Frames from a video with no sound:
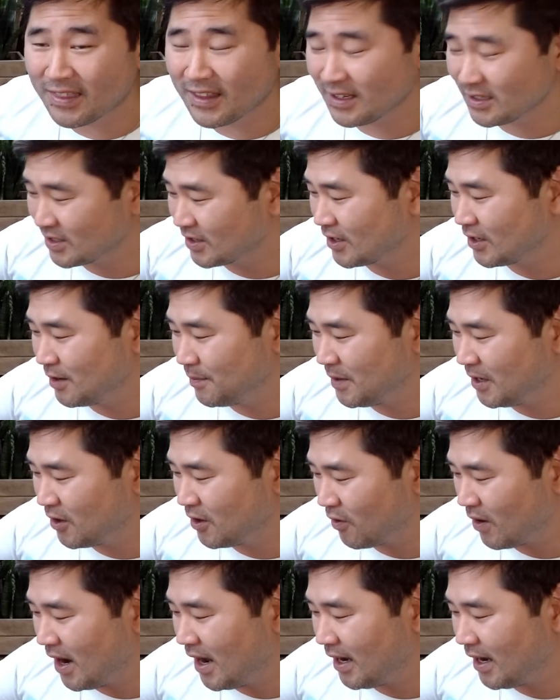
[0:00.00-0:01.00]
Things are going to be
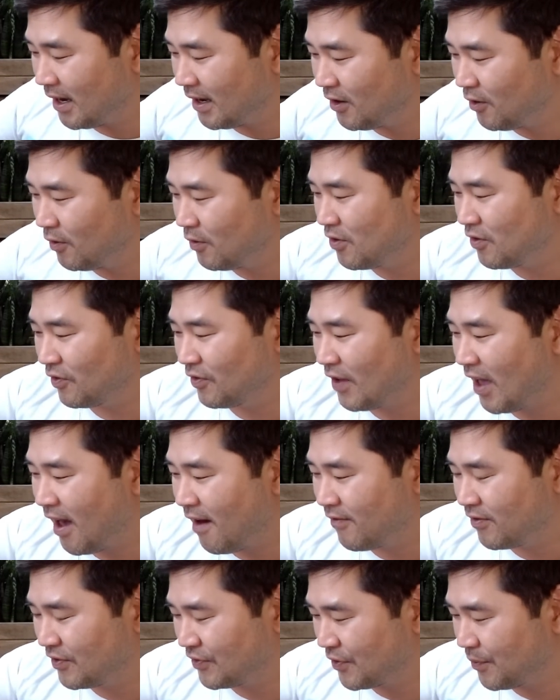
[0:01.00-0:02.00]
great. You just
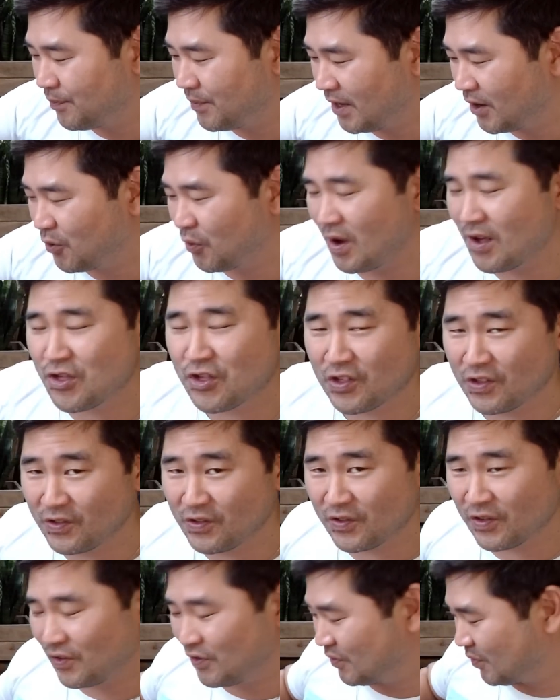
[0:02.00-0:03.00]
have some big
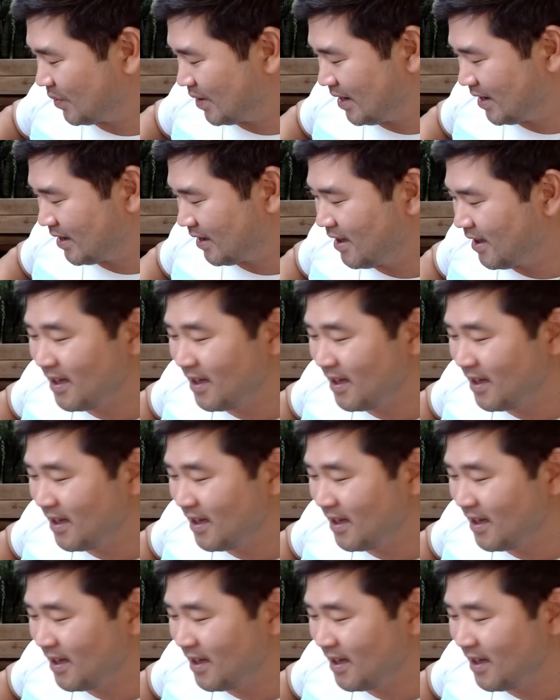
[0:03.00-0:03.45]
questions this week.